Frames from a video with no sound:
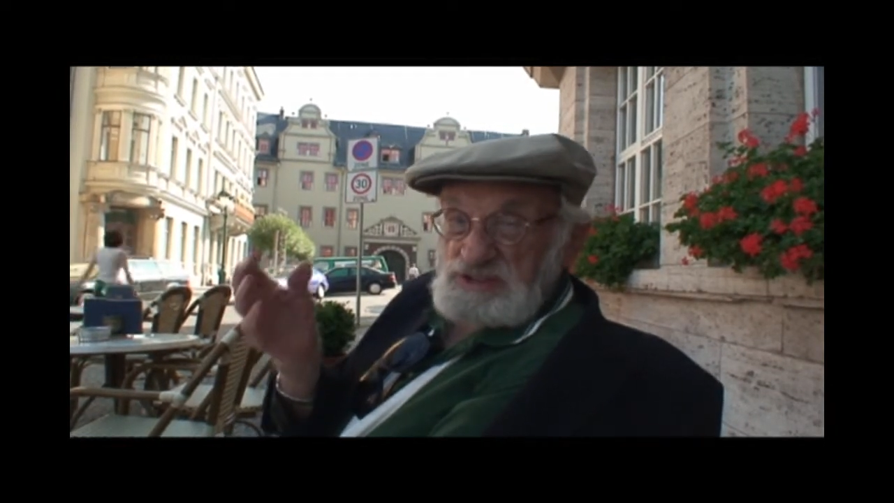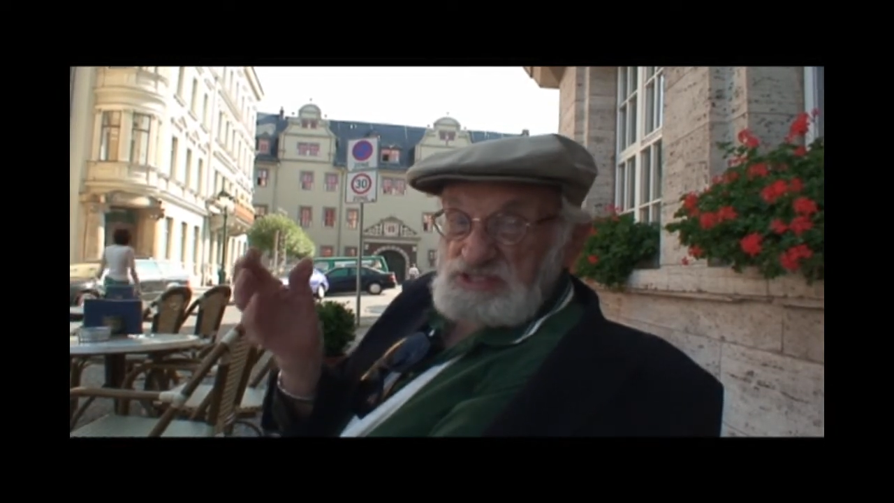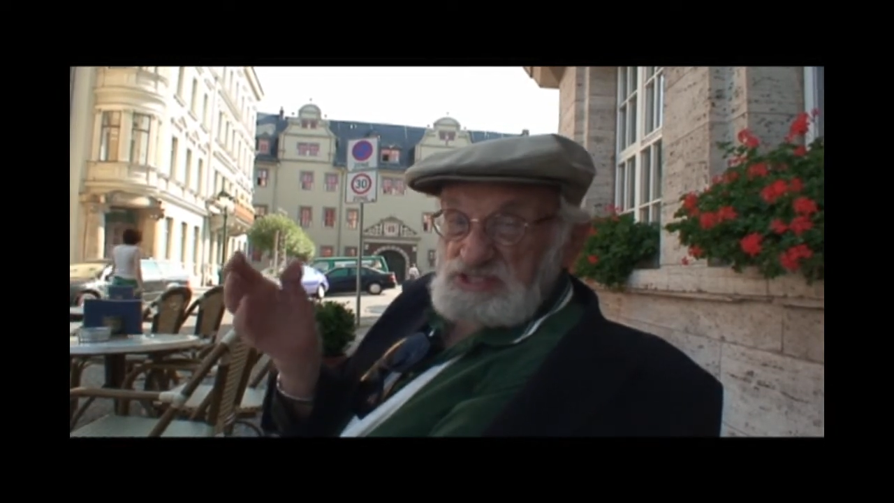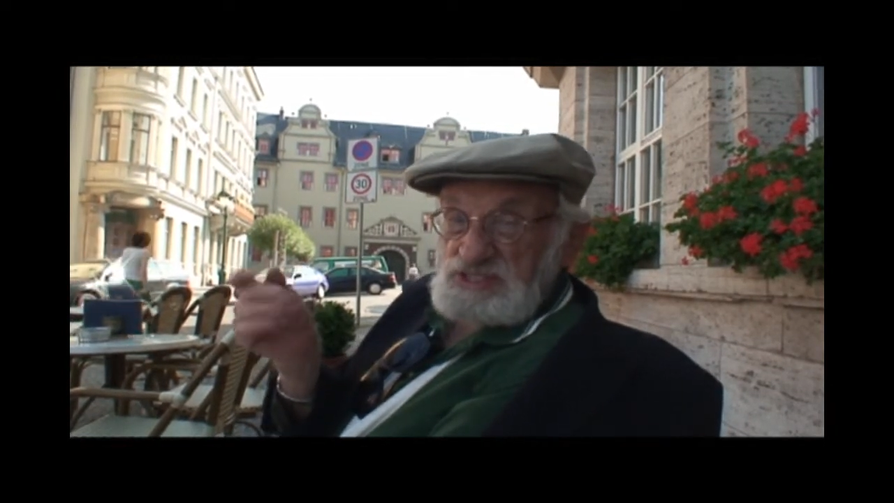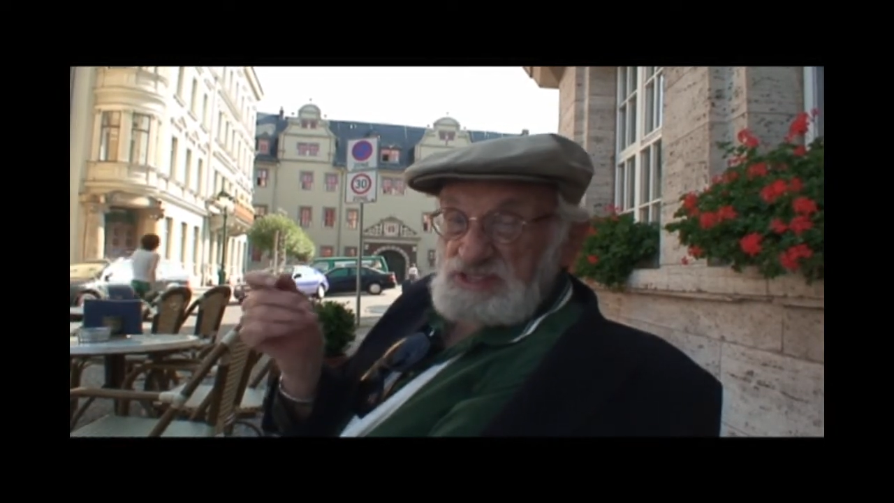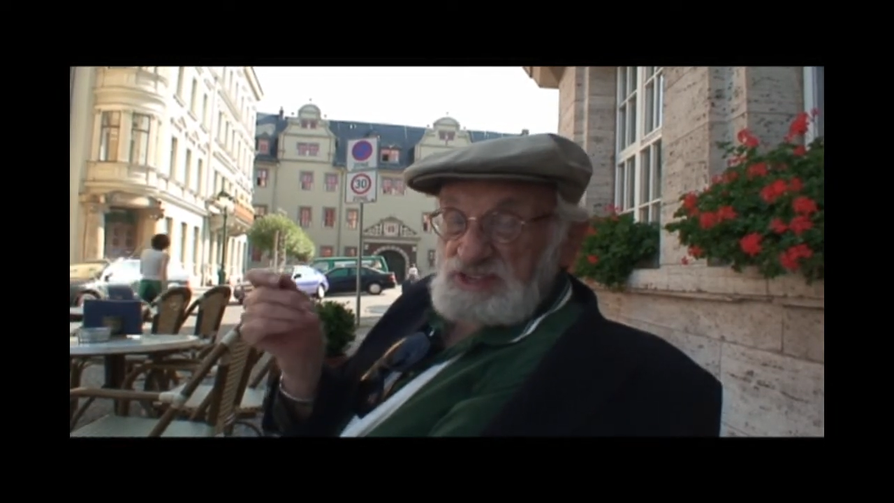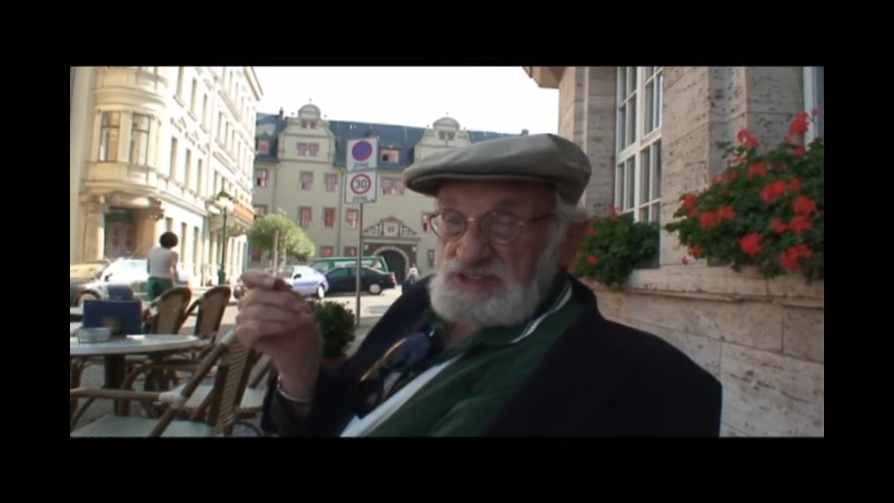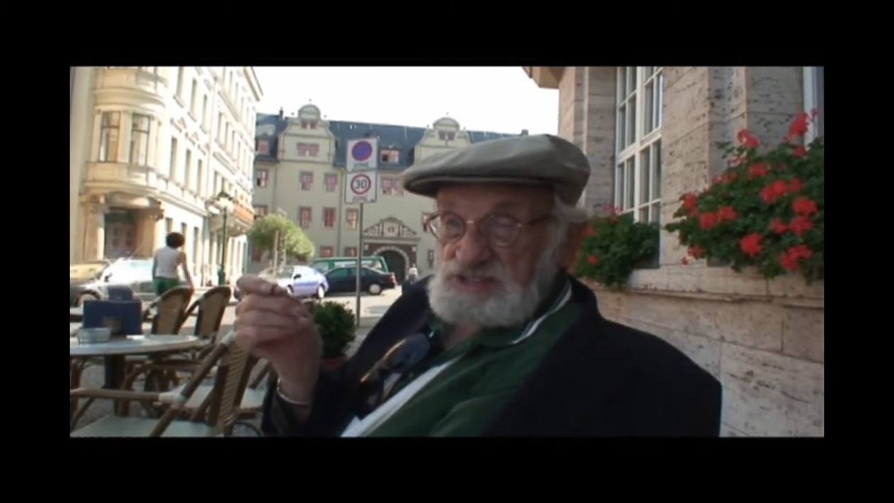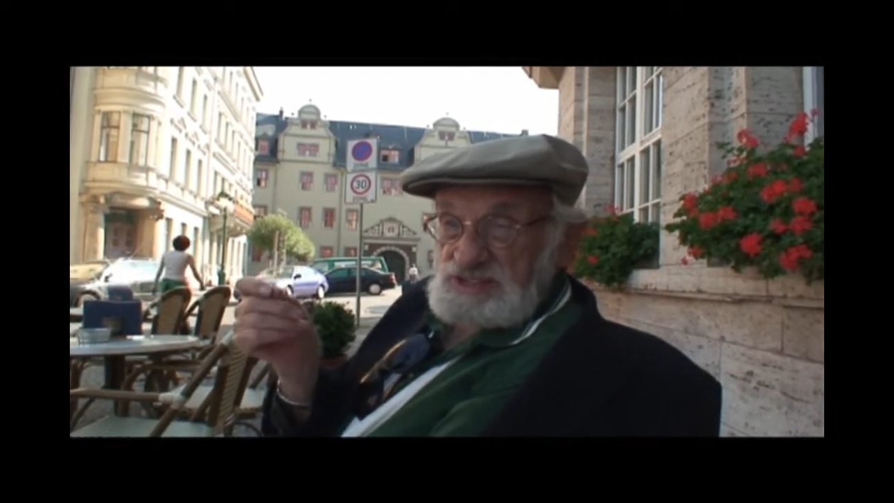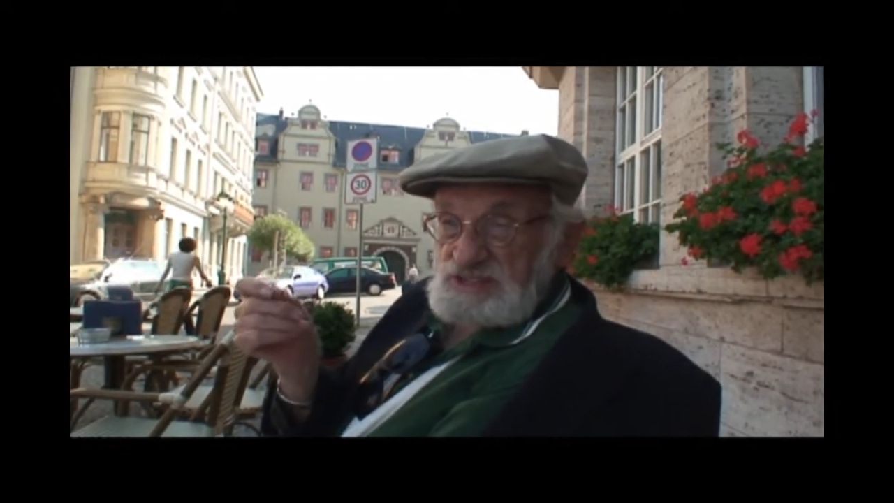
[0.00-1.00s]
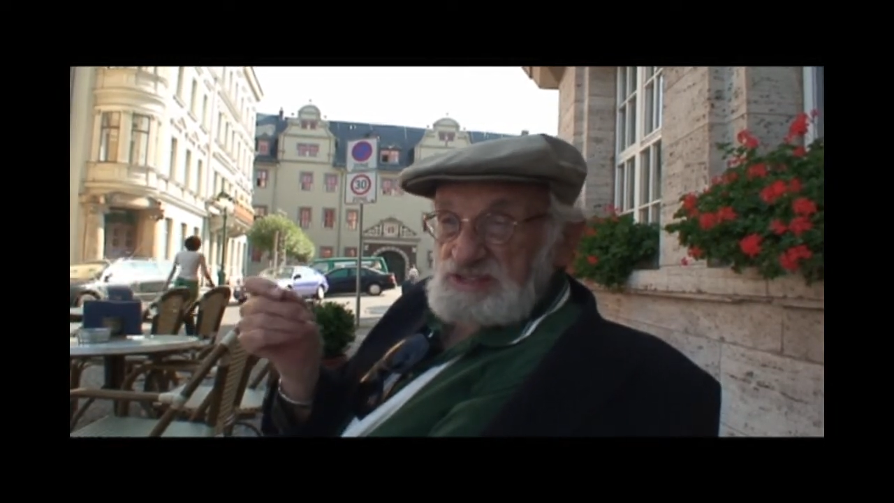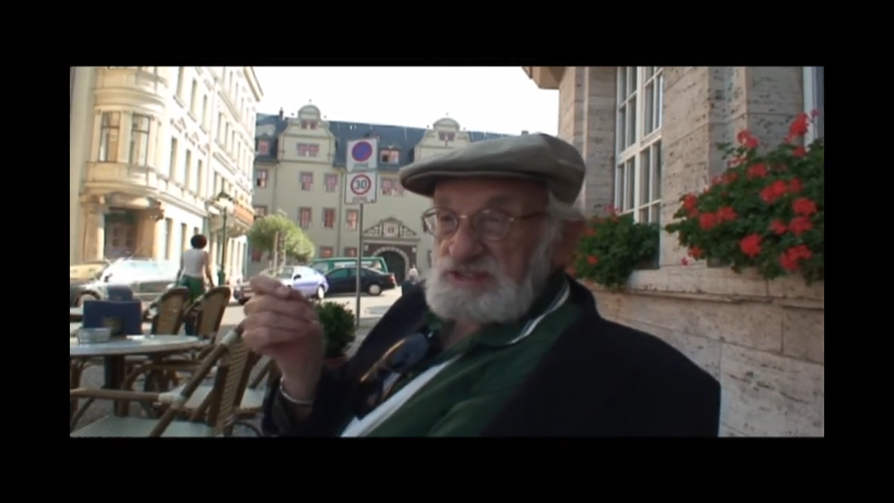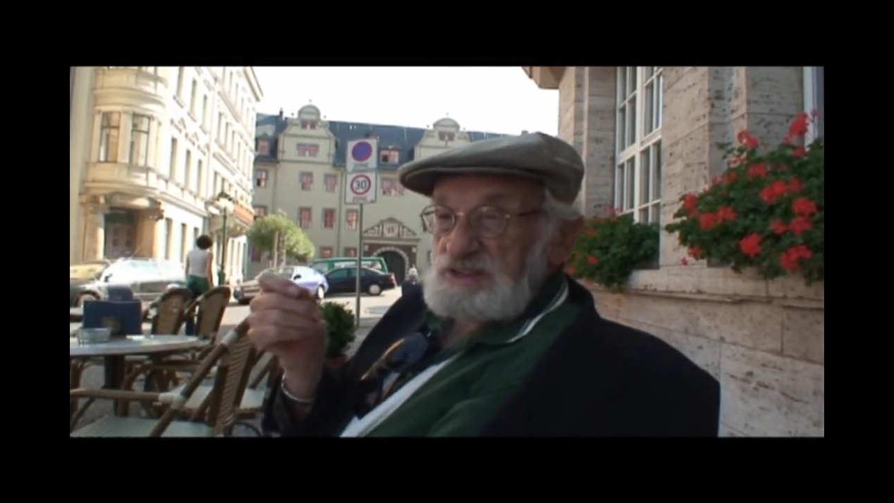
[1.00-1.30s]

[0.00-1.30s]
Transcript: is chazir.